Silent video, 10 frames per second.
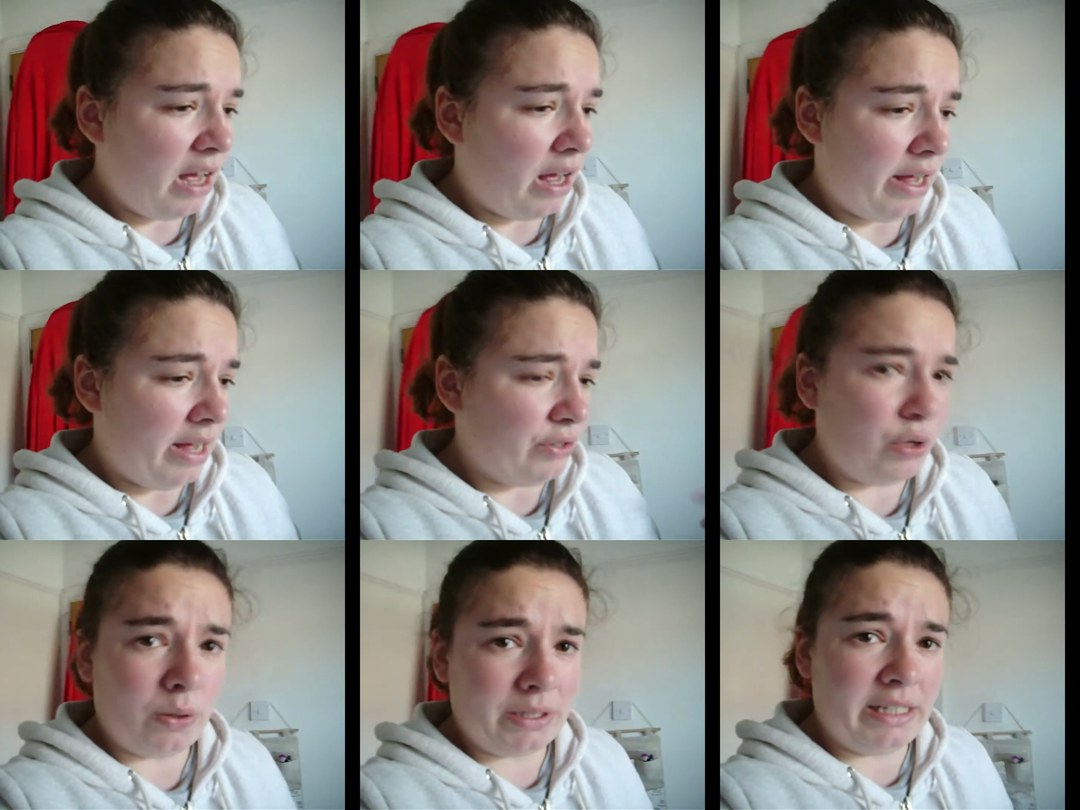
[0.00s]
uh,
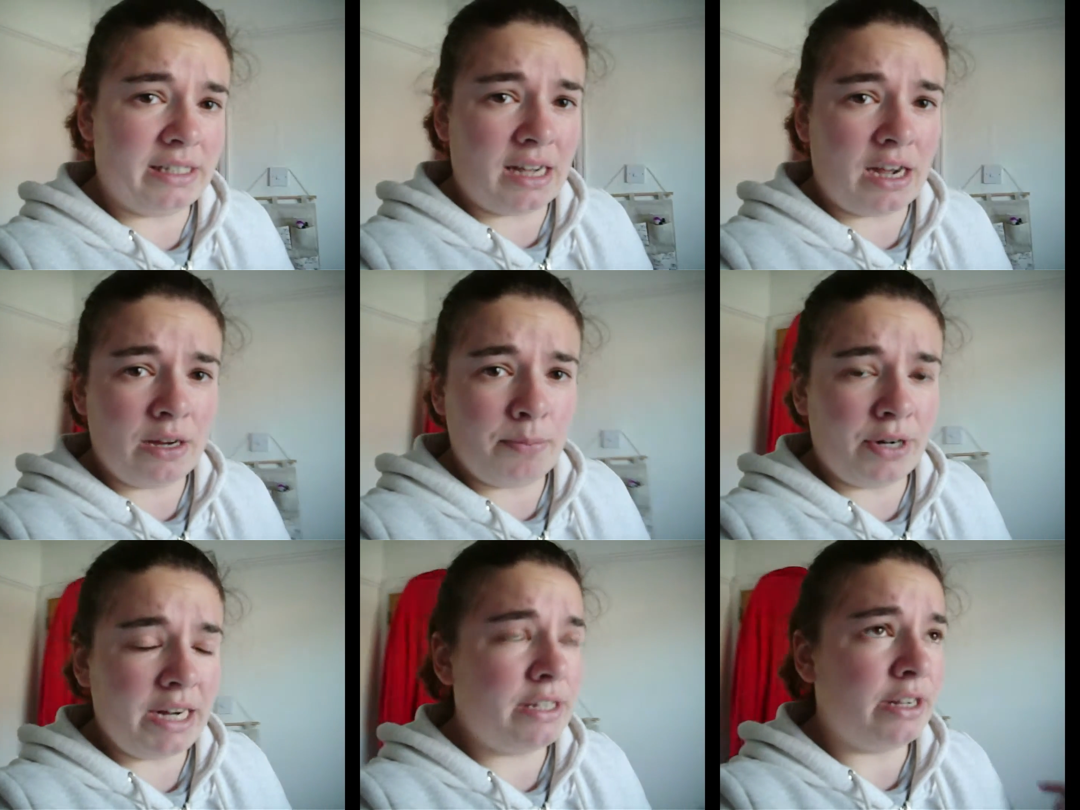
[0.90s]
toxins out of your
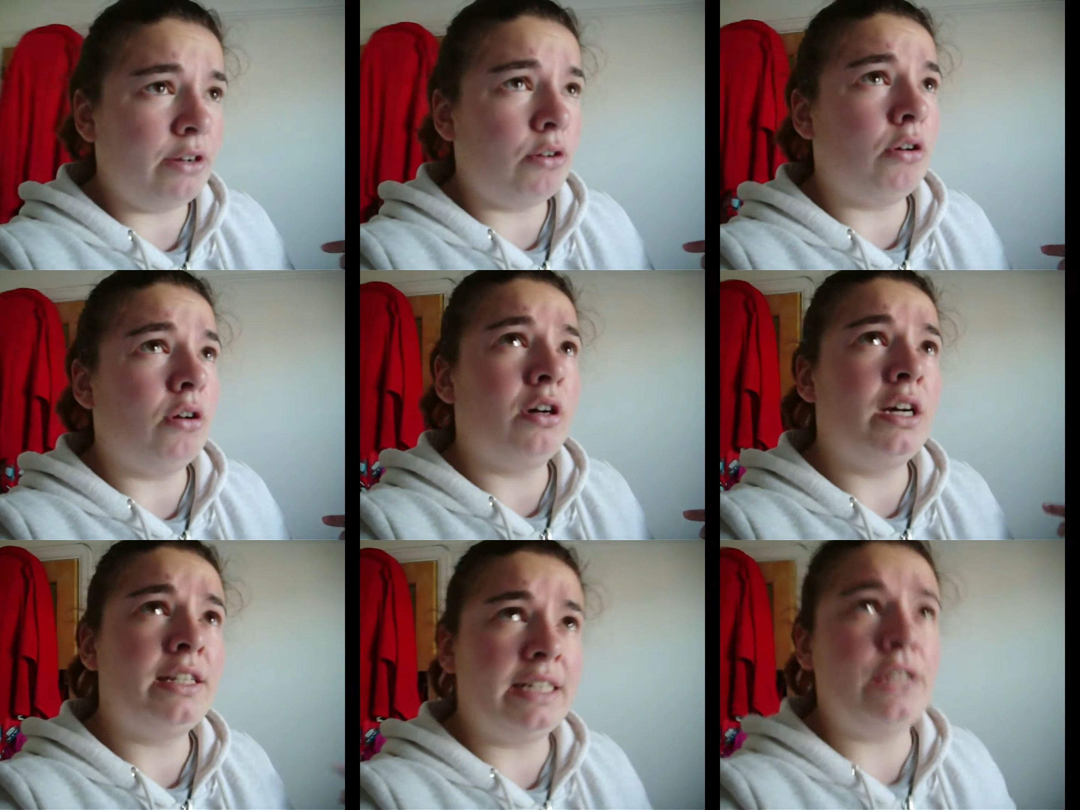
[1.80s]
body so you're
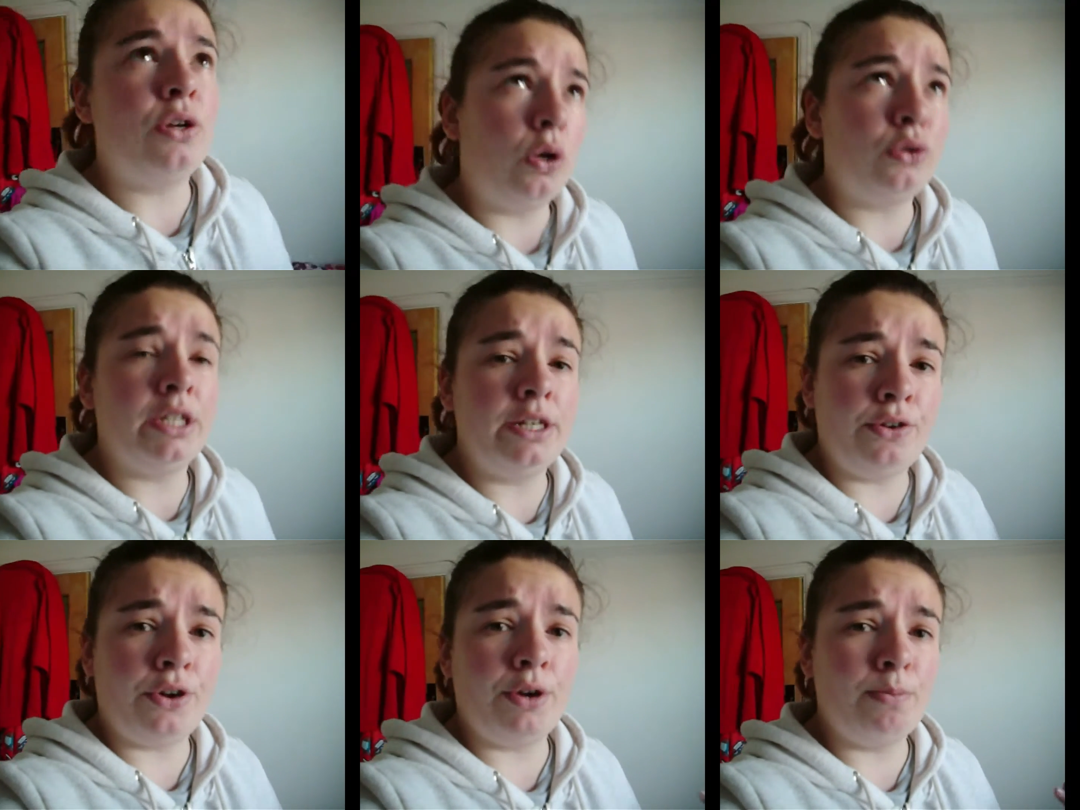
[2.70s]

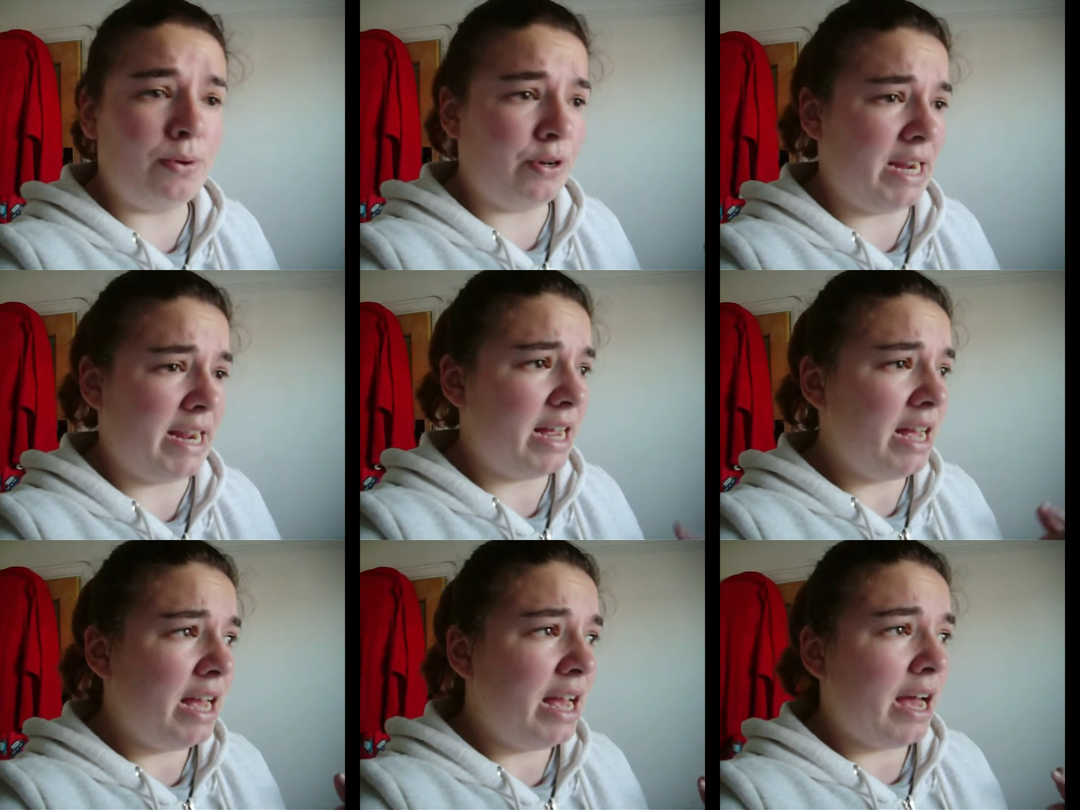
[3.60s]
detoxing your own body
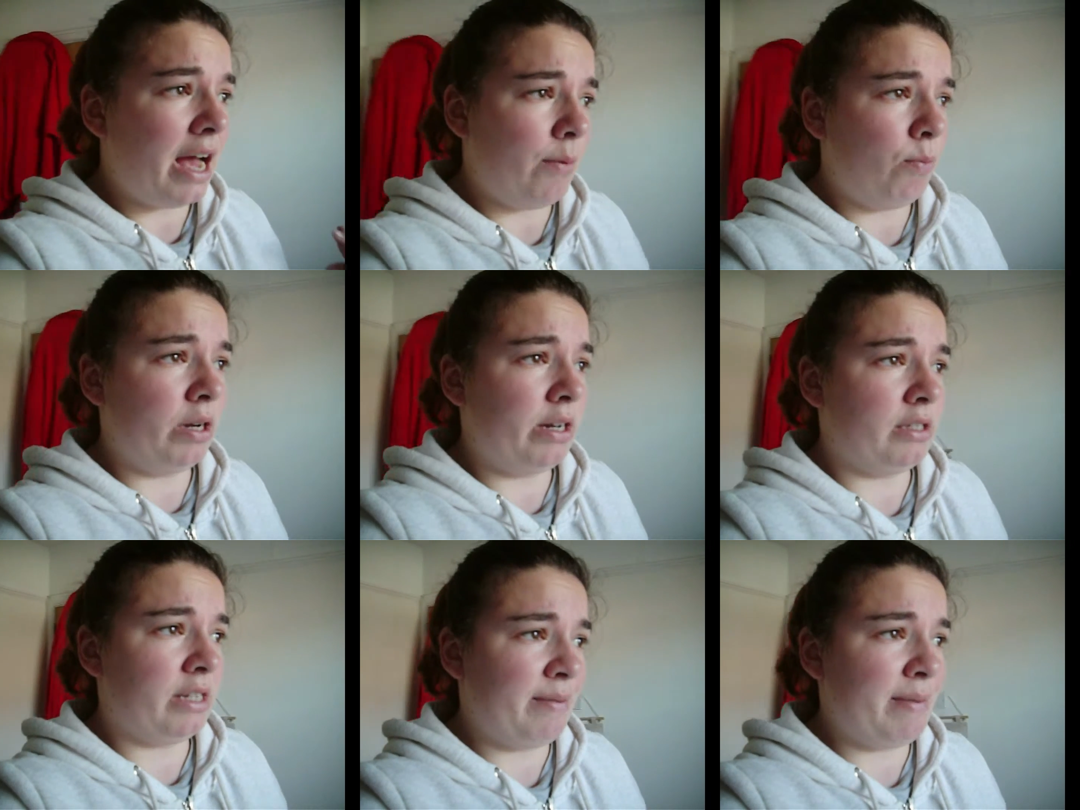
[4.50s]
and what it
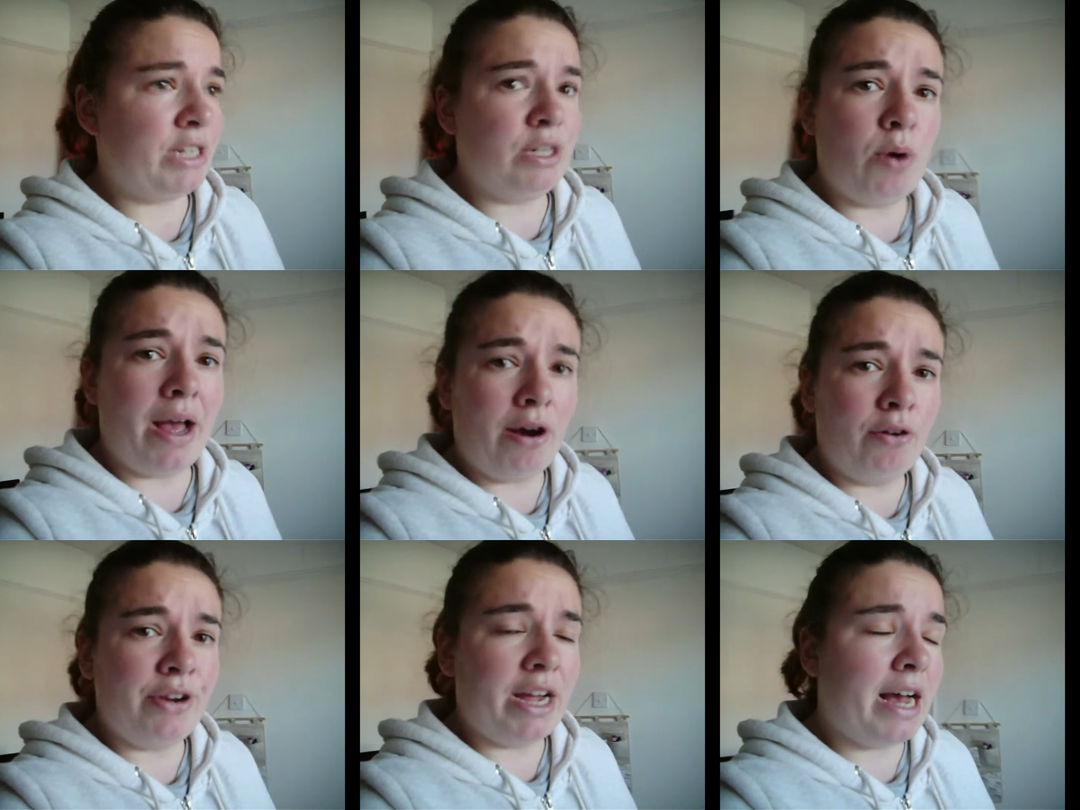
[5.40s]
does it makes you more
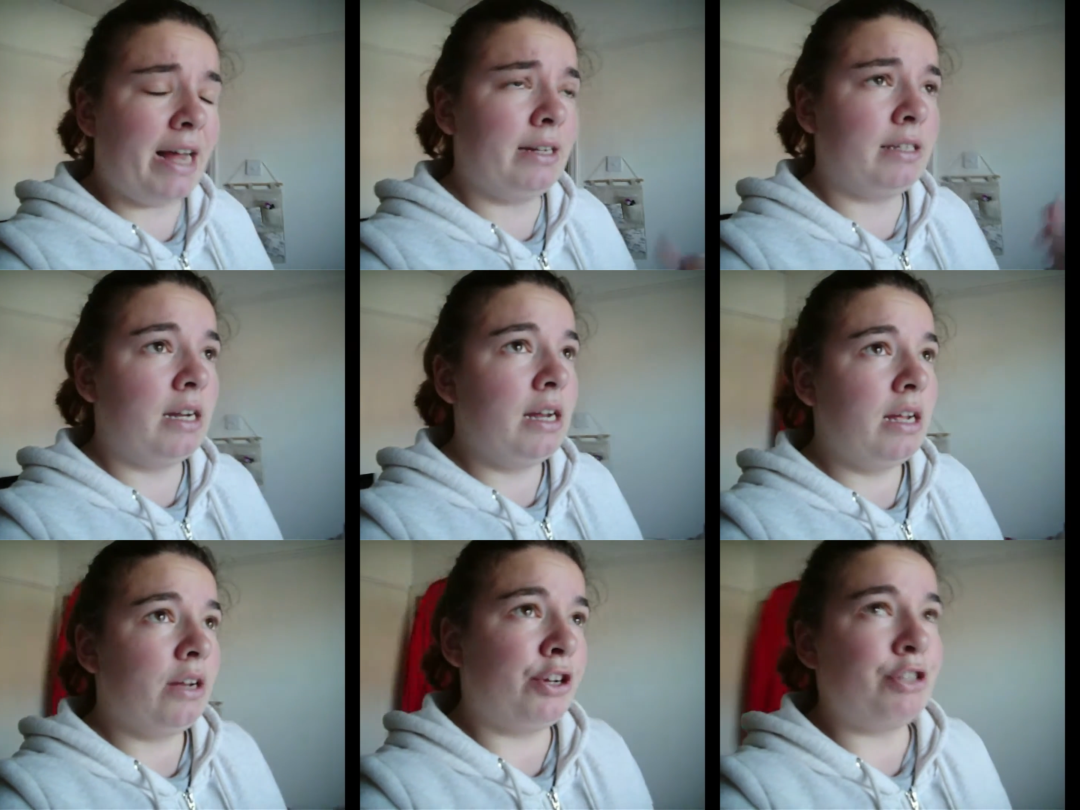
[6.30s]
healthier and
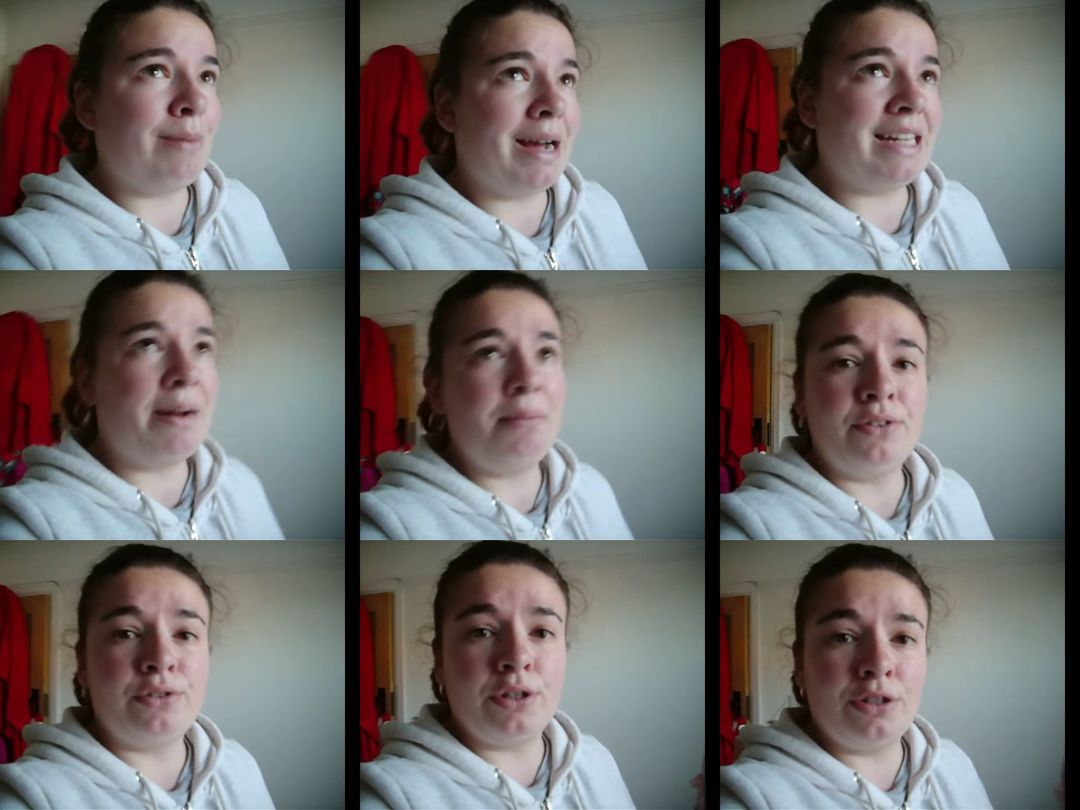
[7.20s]
because my
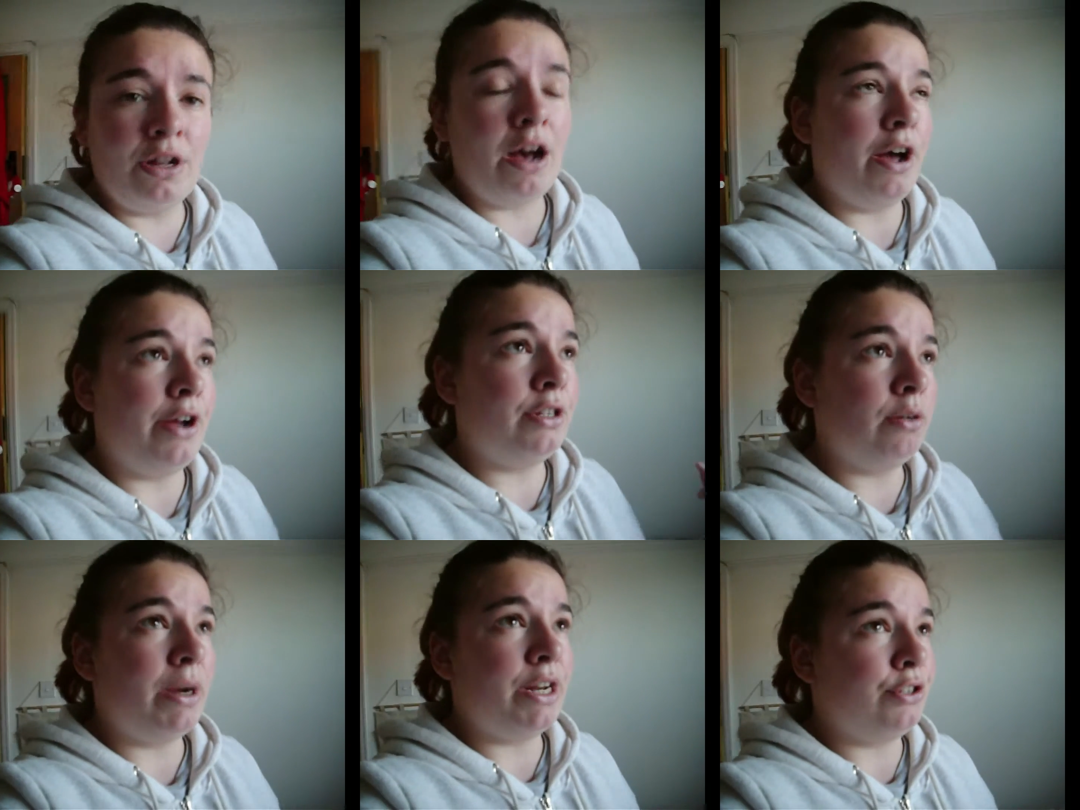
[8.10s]
metabolism is so slow so
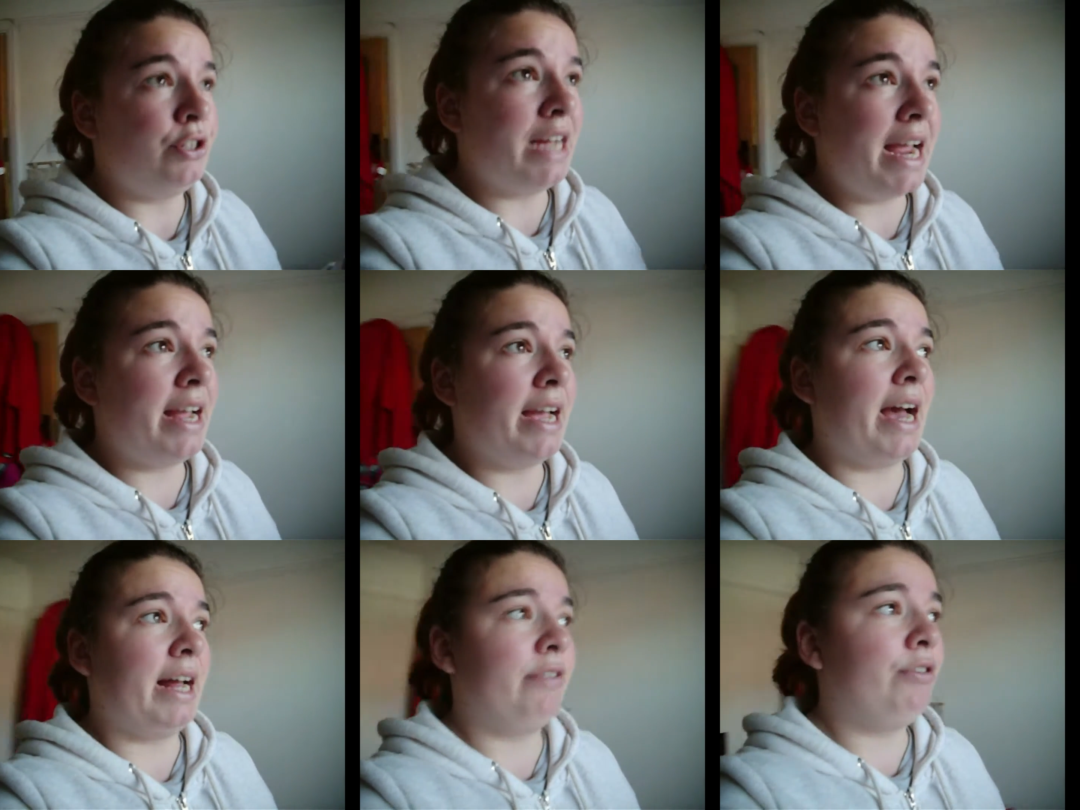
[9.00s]
what you do is you take it
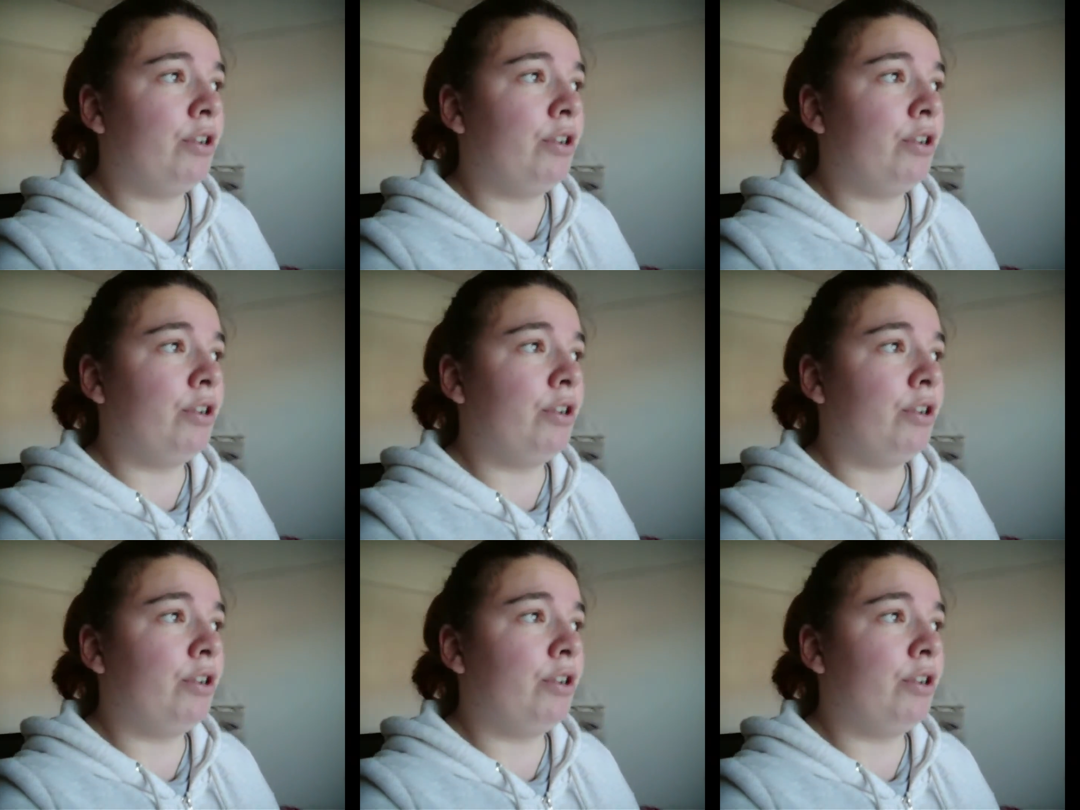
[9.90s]
and if